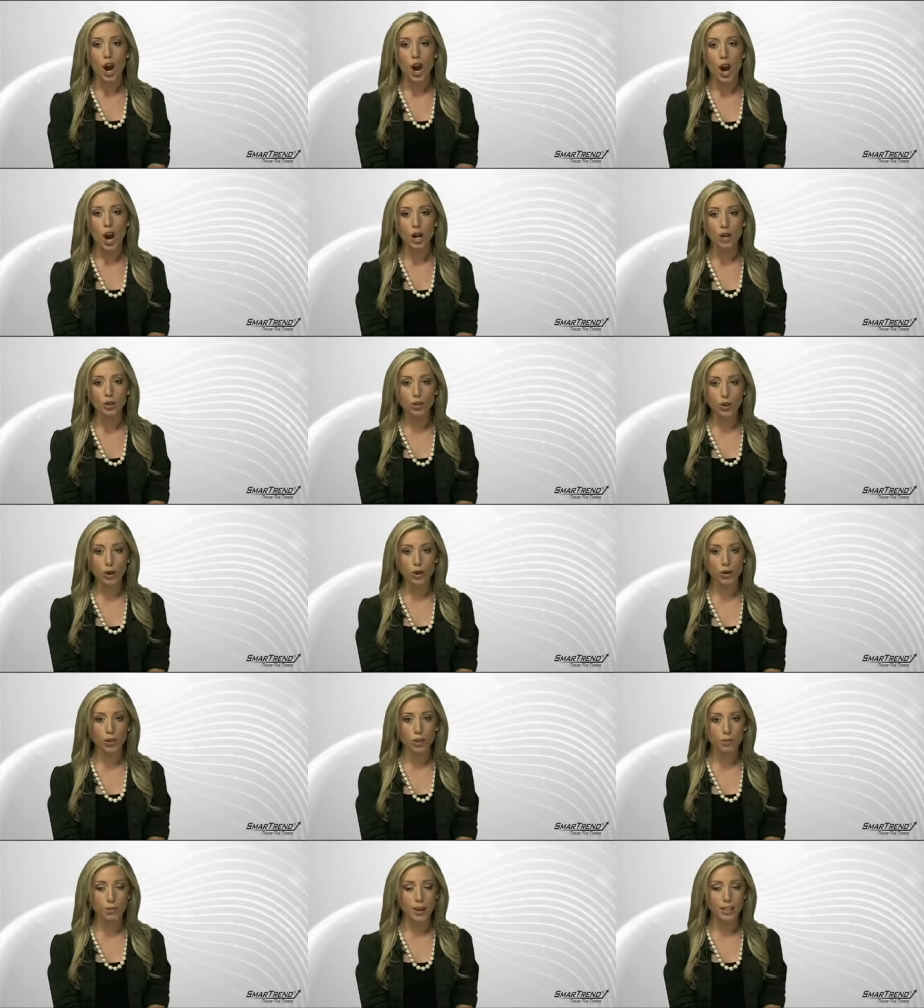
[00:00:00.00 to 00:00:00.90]
under
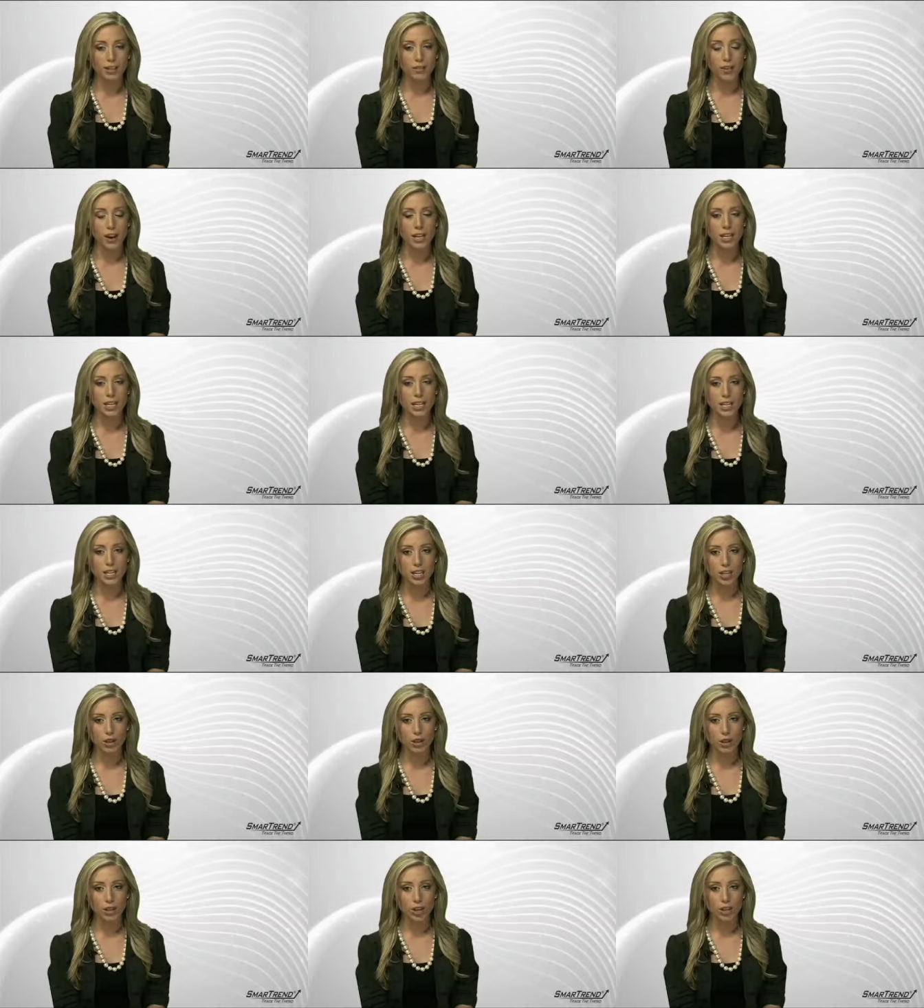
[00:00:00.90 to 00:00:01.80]
specified
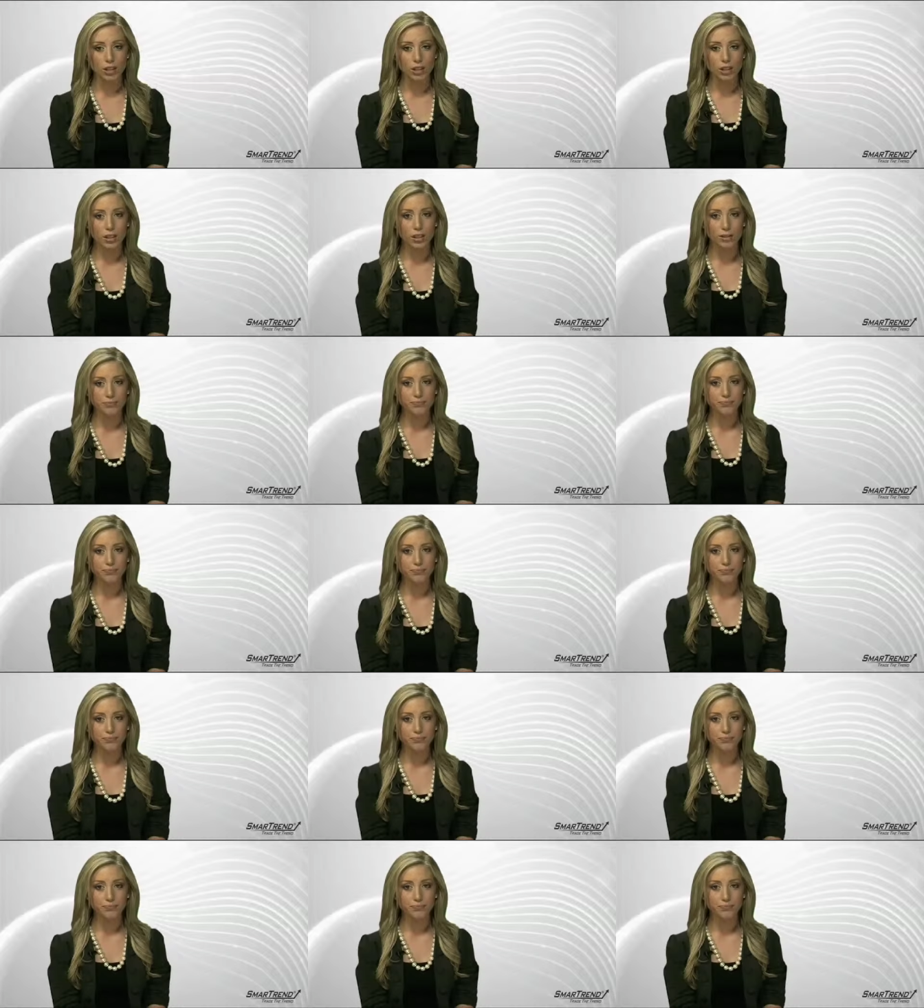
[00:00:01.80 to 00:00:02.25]
conditions.